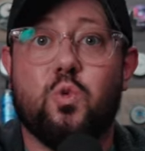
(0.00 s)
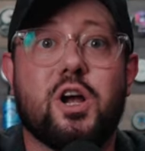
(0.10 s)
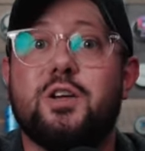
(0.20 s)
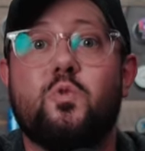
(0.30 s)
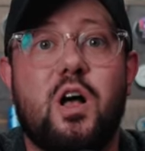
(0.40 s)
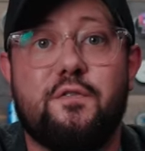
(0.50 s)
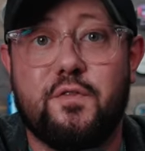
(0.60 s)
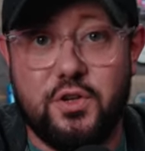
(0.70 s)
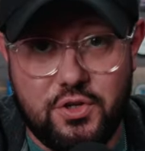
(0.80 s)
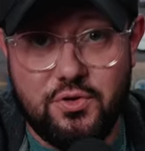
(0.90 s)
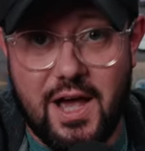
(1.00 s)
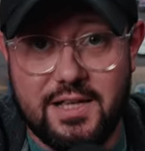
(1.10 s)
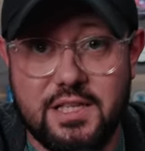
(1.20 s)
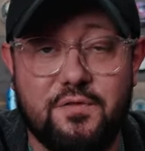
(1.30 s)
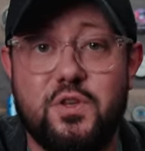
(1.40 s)
working well for you
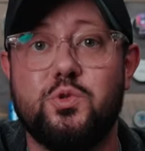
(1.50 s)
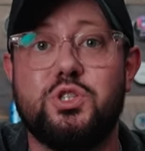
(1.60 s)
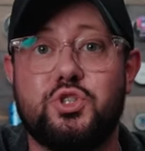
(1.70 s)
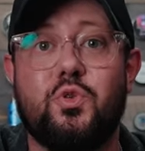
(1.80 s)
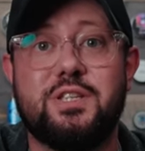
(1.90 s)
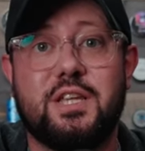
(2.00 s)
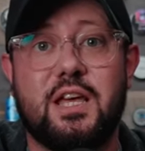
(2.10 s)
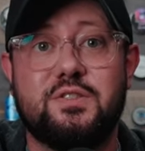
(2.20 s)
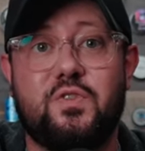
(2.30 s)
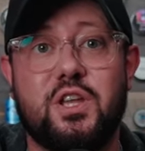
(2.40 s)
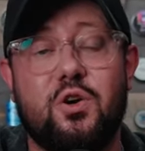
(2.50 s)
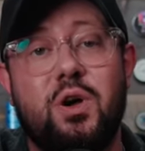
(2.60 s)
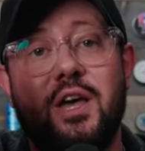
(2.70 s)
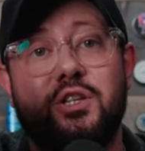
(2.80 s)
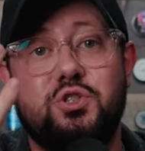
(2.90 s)
guys. And if you enjoyed today's video,
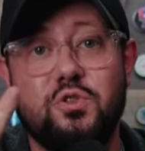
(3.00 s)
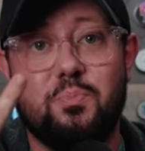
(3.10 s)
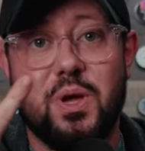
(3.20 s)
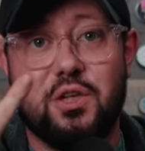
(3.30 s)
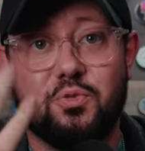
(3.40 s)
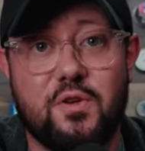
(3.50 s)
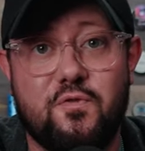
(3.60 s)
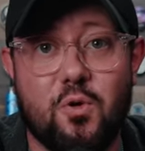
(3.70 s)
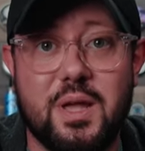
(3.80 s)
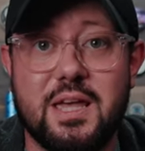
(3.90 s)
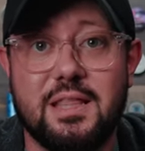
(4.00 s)
do the big three for me.